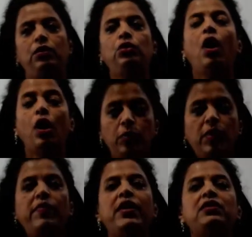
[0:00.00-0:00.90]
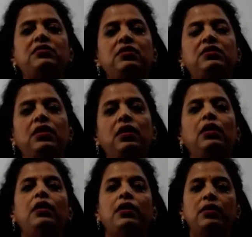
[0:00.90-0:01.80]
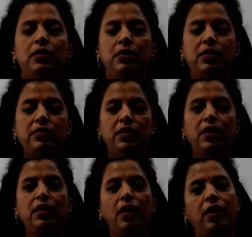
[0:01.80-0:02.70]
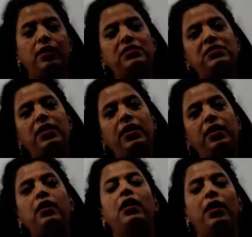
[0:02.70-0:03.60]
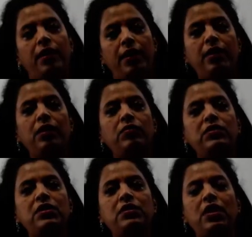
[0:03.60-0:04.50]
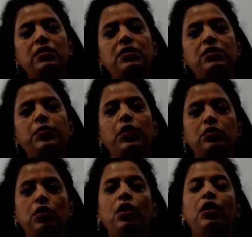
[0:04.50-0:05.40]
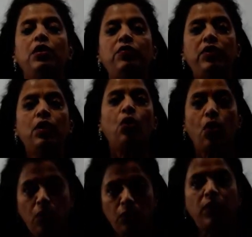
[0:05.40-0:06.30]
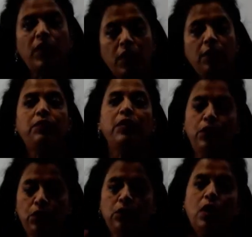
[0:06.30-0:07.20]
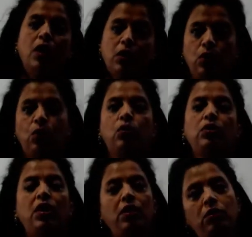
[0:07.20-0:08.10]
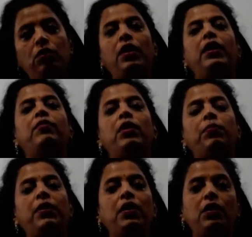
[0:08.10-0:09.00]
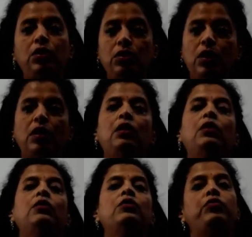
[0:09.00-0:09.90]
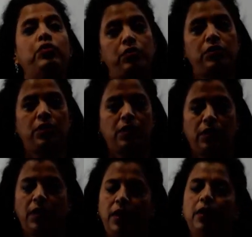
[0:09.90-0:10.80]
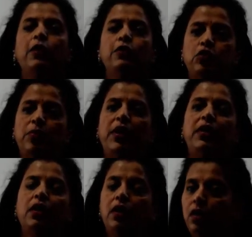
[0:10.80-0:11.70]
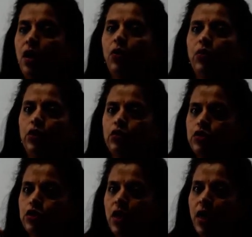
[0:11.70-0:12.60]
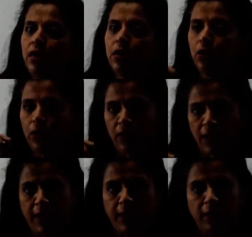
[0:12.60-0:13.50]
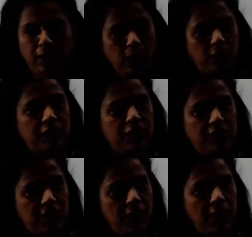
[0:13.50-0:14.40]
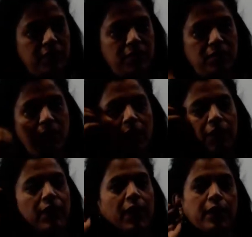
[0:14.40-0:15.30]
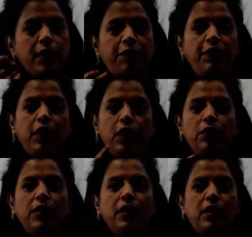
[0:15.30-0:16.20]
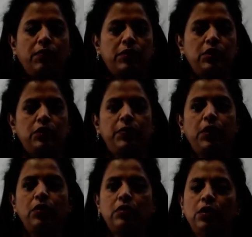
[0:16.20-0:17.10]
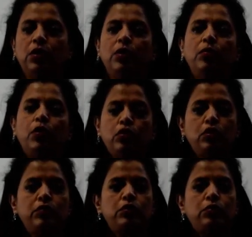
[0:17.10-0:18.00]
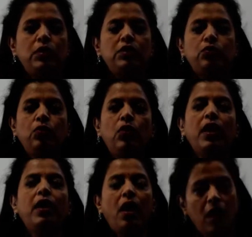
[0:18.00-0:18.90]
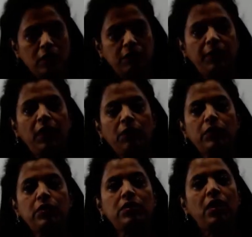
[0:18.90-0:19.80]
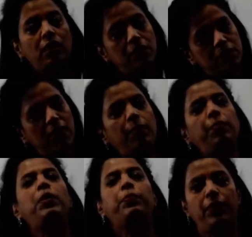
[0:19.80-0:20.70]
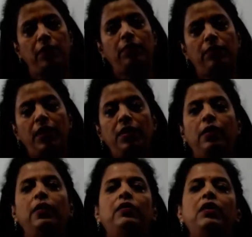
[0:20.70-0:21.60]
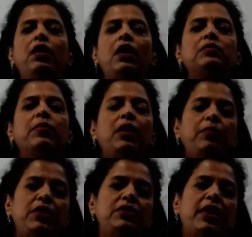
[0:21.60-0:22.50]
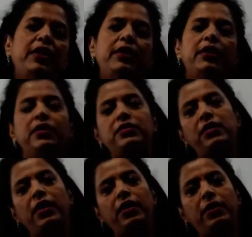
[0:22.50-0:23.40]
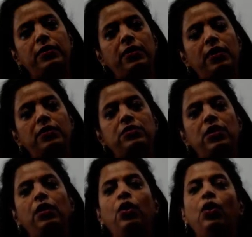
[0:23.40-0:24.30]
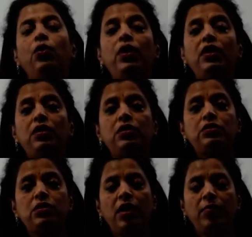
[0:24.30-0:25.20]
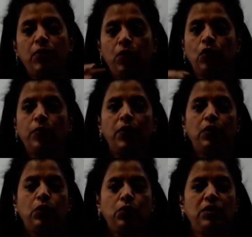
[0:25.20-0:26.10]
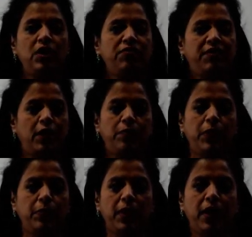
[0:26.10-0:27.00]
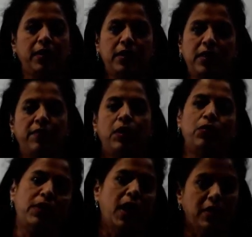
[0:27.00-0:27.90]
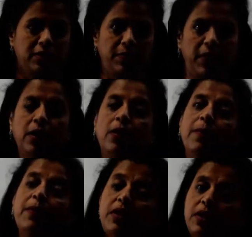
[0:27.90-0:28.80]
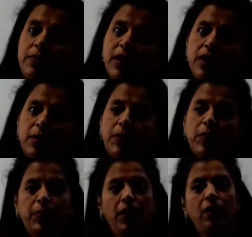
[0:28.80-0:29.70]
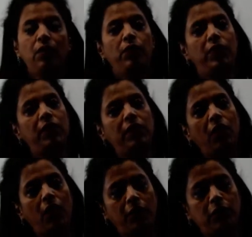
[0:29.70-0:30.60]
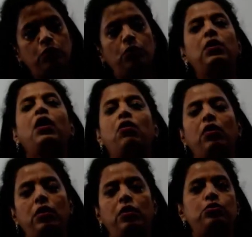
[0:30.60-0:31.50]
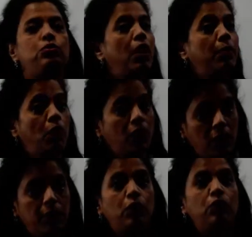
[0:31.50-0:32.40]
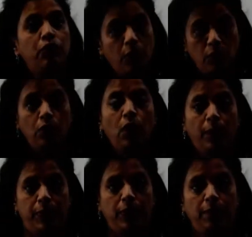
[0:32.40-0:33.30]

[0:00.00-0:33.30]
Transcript: You have to be very sincere in listening, understanding, writing questions and answers, because we are all working for your growth and your development and your future, right? So better now you start writing the questions and answers, then definitely you will get the questions, because most of the students who can ask me the questions are the same people, right? They'll ask, madam, this I didn't understand, that I didn't understand. Only the same group, 1, 2, 3, 5 people are there, they will only ask me. But remaining people, whether they are understood, they are not understood, I am not able to follow you all.